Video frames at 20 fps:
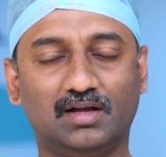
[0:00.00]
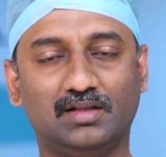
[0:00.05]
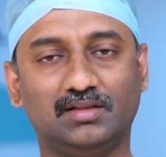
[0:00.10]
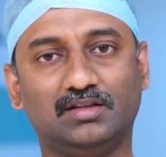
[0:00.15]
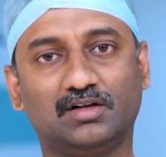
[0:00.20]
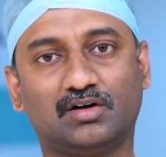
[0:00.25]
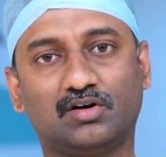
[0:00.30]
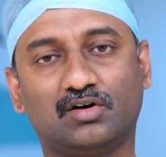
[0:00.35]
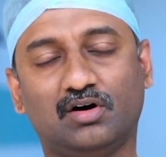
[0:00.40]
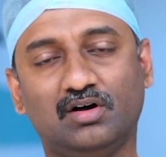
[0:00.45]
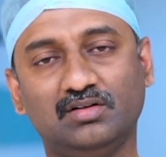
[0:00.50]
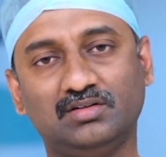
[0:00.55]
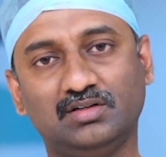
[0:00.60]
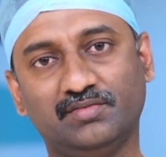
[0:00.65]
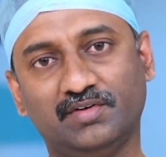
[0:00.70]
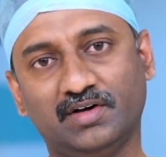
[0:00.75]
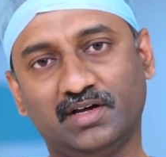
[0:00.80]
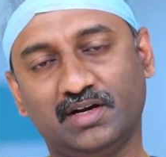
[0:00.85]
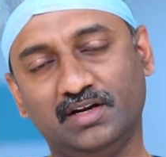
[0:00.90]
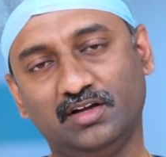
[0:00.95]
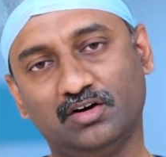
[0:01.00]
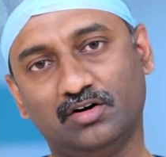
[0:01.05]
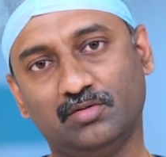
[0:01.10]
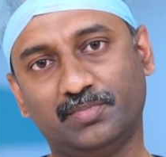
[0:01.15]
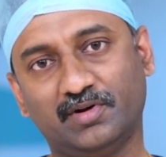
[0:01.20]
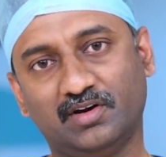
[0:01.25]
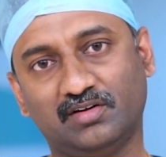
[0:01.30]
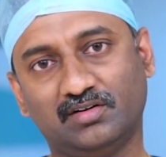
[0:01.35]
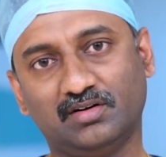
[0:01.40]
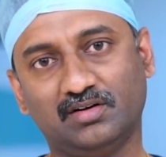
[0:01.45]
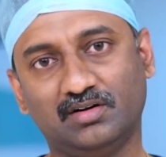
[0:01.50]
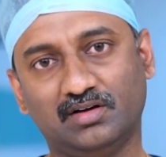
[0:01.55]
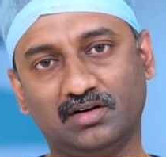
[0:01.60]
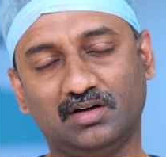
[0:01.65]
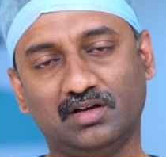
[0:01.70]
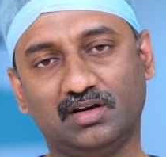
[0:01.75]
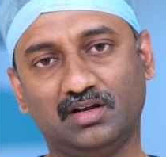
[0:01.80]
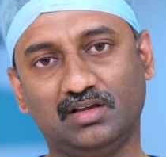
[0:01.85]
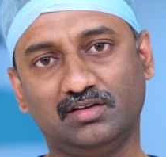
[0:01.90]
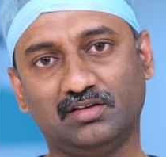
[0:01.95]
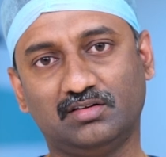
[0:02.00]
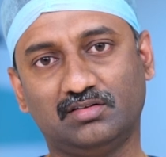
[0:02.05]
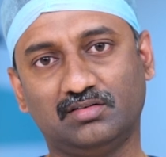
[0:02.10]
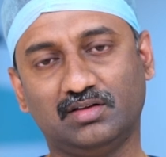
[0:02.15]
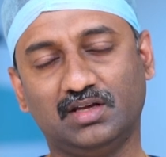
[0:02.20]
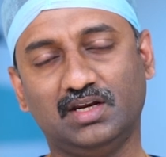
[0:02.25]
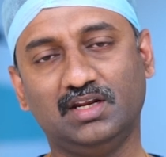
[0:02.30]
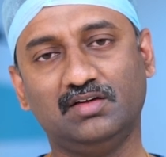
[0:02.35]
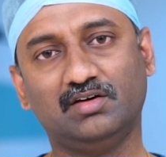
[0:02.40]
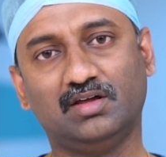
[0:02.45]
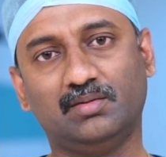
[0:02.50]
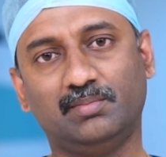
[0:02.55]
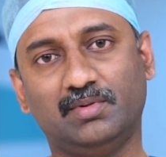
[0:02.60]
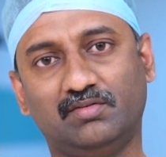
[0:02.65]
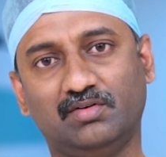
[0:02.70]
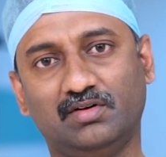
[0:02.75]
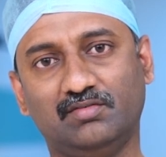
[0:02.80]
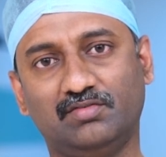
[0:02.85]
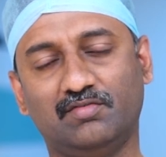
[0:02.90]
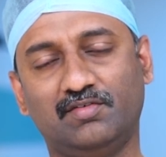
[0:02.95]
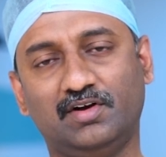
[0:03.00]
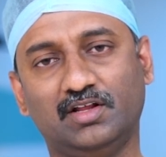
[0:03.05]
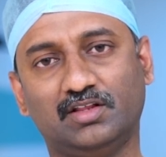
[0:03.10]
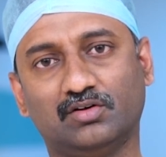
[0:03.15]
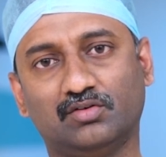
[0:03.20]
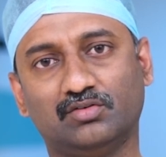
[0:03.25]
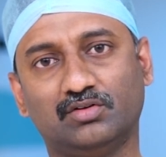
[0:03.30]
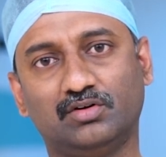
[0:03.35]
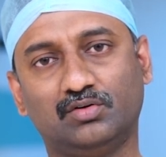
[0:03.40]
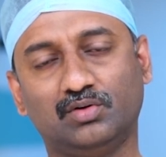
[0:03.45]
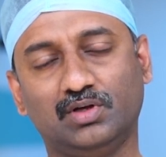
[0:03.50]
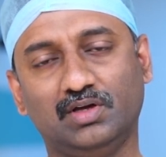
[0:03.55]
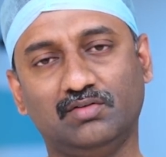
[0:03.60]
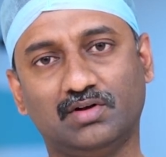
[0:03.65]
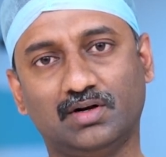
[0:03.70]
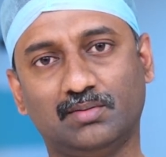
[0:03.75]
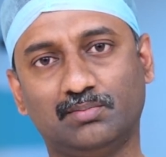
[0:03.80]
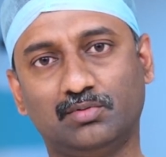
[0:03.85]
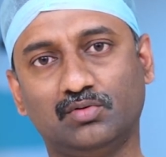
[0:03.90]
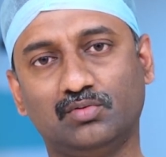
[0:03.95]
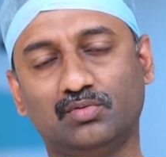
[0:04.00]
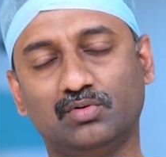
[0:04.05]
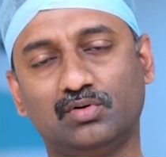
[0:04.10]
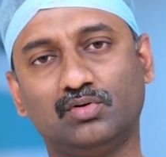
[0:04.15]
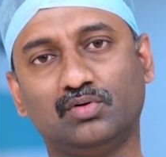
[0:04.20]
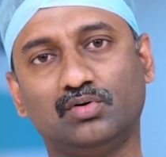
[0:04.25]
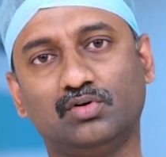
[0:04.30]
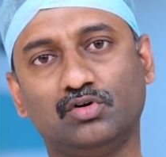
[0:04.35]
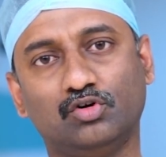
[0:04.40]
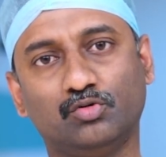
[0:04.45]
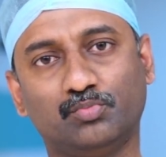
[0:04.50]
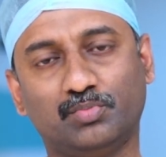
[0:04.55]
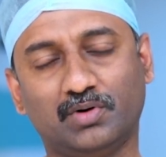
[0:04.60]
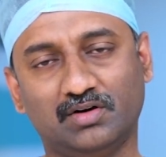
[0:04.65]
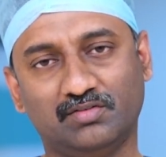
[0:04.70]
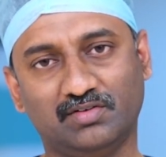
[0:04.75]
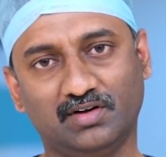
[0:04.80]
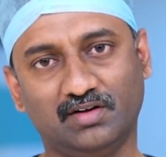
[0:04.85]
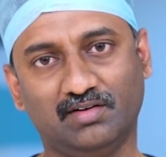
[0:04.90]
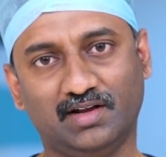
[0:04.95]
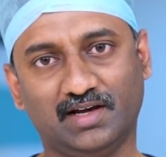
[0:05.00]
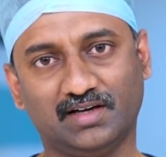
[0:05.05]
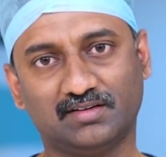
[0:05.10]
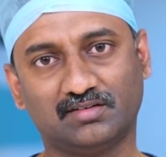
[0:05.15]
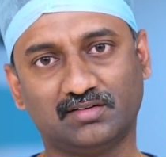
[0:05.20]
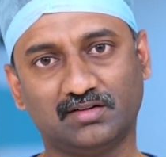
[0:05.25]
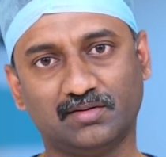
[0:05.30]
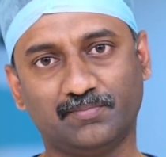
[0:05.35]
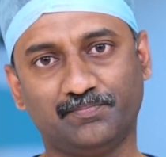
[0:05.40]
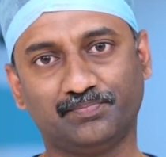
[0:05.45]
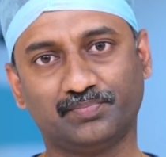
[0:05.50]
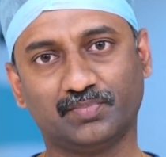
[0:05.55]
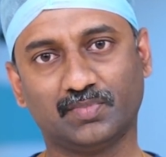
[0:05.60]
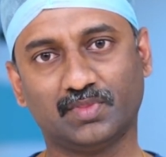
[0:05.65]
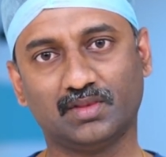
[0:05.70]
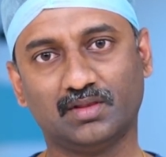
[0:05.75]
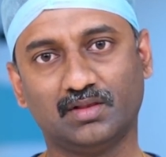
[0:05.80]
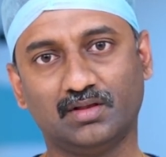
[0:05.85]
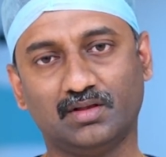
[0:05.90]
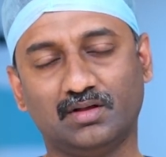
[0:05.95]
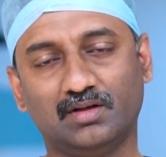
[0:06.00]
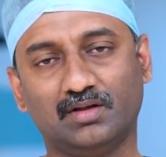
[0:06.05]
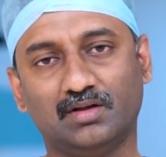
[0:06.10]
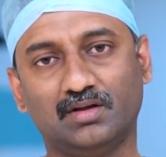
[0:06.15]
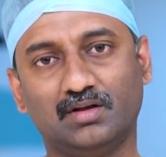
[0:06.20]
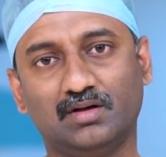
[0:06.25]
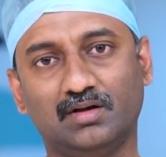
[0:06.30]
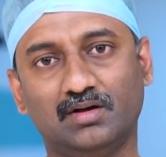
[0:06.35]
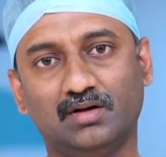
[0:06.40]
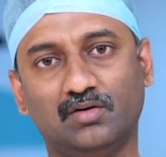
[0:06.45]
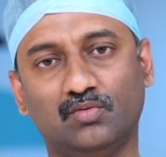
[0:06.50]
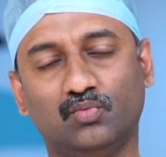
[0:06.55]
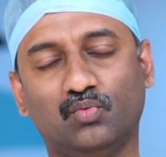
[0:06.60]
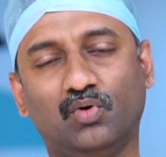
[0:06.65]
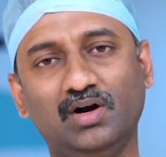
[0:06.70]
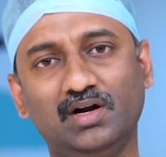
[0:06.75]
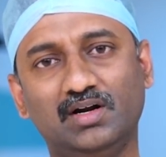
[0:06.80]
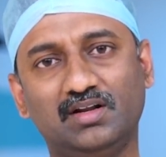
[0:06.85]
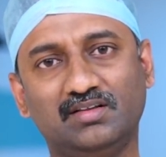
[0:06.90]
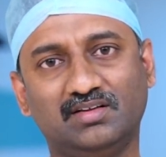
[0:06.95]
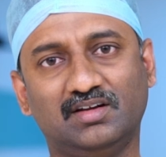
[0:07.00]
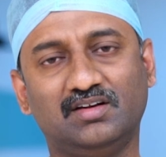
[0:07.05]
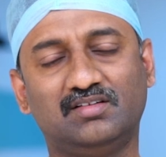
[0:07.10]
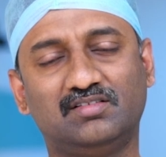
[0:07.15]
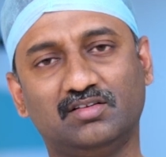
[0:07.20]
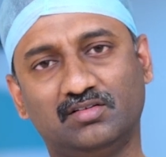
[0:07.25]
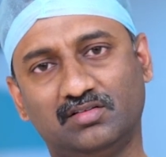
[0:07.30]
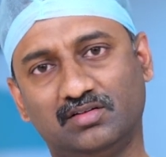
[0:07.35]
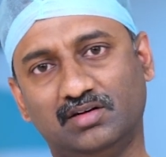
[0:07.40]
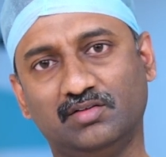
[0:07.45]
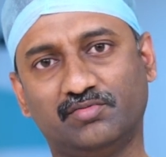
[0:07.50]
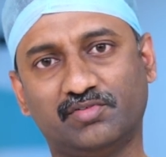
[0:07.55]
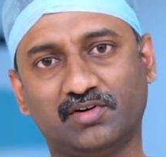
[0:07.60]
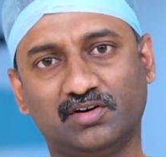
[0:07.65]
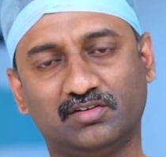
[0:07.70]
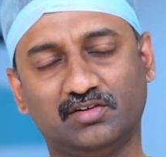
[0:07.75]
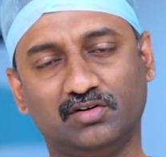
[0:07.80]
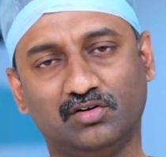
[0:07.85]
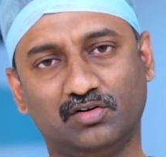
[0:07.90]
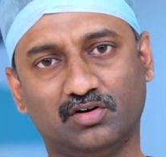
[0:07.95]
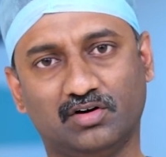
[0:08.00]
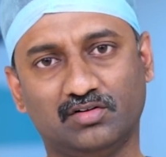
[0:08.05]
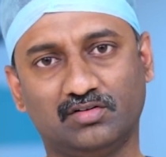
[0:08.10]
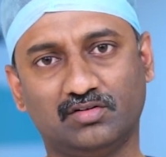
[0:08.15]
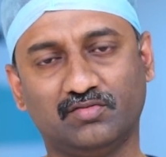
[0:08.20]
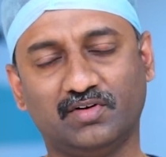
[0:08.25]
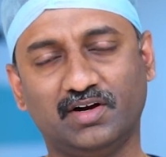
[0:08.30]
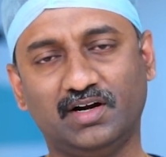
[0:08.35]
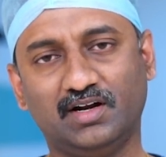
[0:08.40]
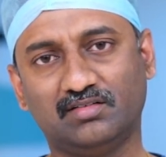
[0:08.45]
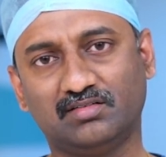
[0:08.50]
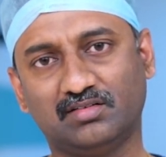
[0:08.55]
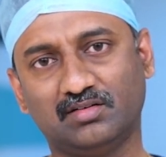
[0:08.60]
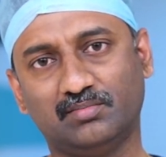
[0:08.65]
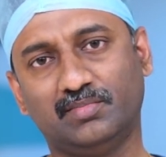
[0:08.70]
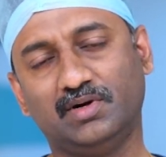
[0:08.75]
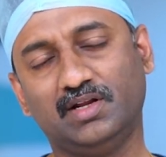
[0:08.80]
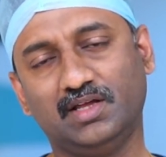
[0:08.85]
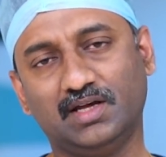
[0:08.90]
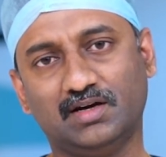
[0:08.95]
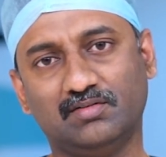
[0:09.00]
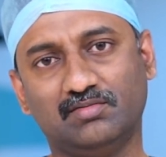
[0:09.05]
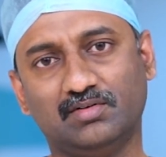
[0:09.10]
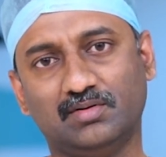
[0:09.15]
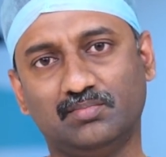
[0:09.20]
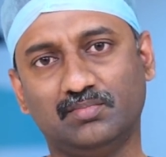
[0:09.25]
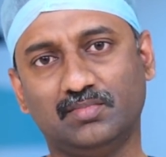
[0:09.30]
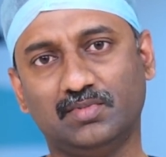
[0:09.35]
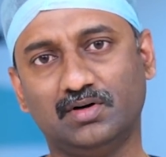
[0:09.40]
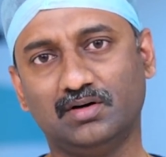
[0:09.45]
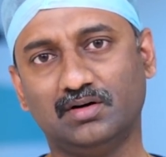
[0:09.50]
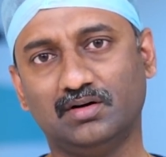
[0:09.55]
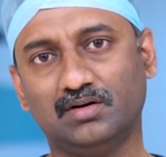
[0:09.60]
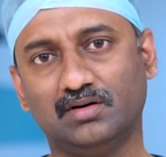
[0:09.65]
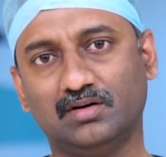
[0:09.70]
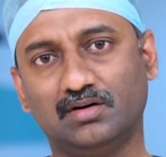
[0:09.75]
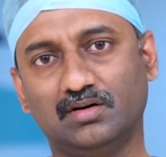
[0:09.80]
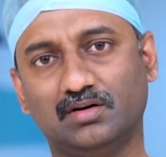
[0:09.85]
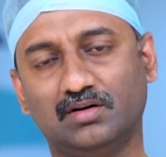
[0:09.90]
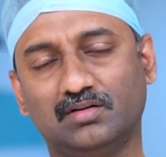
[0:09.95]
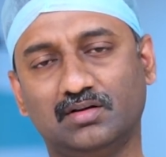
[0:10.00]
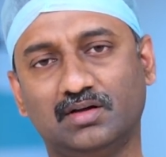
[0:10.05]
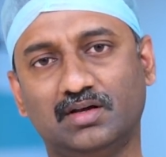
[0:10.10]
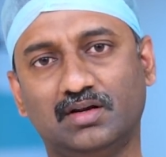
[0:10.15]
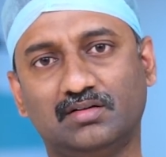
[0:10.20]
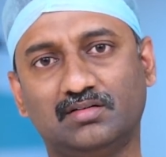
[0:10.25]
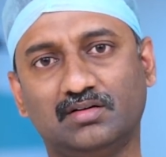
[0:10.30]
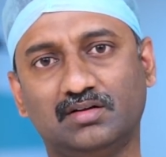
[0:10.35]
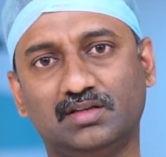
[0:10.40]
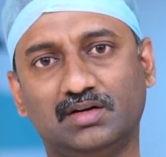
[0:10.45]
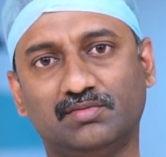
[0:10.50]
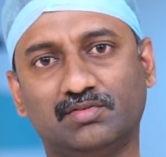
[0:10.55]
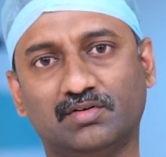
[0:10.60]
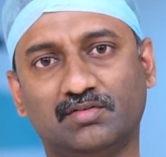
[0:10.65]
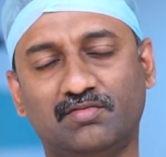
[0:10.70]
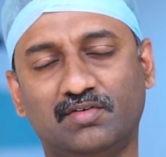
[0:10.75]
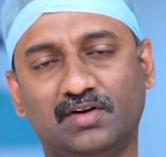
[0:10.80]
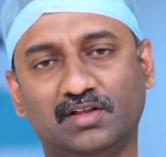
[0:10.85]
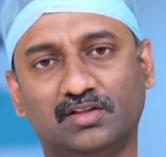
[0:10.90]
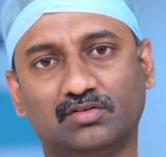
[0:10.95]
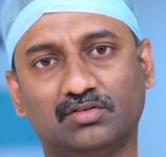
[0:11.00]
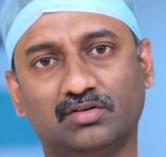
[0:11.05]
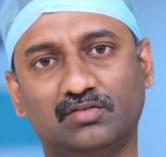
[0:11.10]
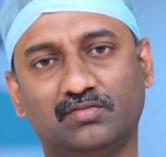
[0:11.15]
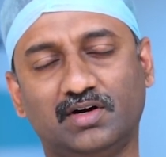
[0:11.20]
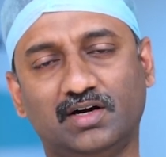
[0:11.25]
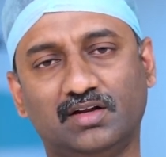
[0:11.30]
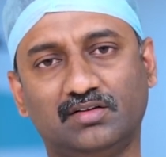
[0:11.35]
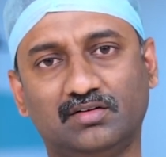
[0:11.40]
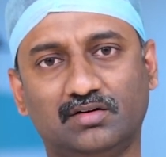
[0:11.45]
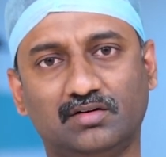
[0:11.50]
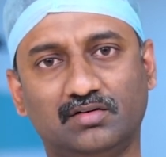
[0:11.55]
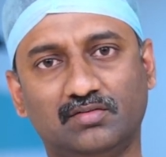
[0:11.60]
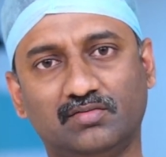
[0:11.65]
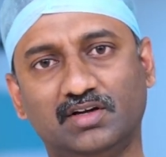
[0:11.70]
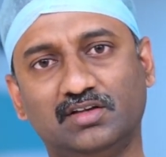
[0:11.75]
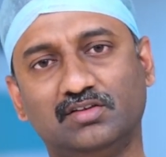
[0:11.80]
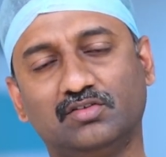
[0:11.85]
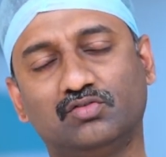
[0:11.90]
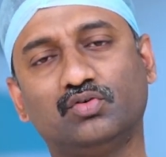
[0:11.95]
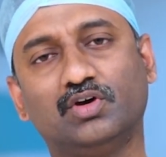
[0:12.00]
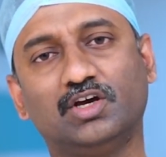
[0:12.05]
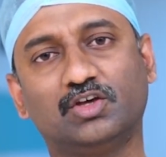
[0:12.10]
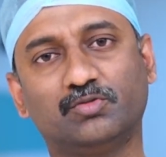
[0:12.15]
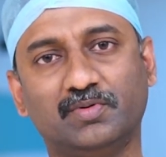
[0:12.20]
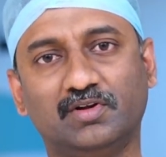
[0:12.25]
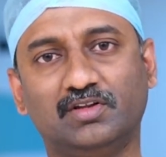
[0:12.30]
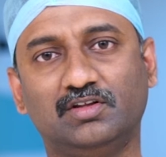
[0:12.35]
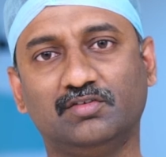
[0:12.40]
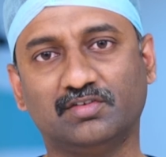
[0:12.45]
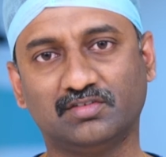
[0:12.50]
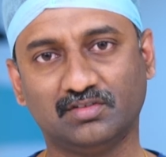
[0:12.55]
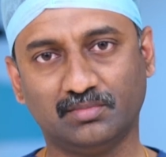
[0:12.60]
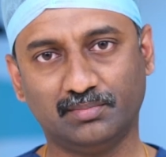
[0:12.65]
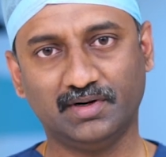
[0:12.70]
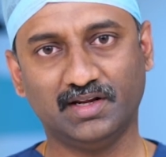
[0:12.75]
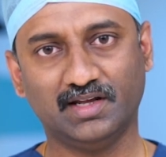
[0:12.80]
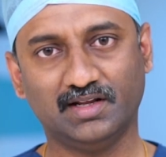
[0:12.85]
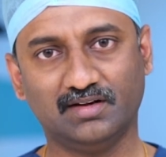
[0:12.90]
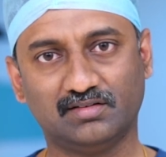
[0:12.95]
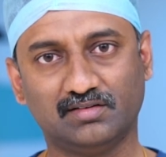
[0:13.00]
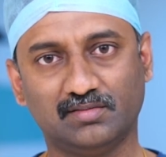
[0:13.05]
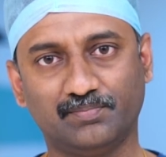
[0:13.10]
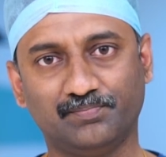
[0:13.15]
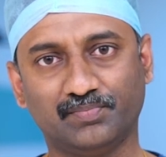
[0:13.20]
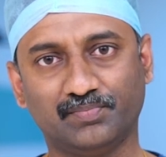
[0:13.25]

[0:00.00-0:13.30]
The cost of a hernia operation ranges anywhere between 50,000 to even up to 2 to 2.5 lakhs. What decides this difference in cost? Why does somebody have a surgery for 50,000? Why is it so expensive for somebody else?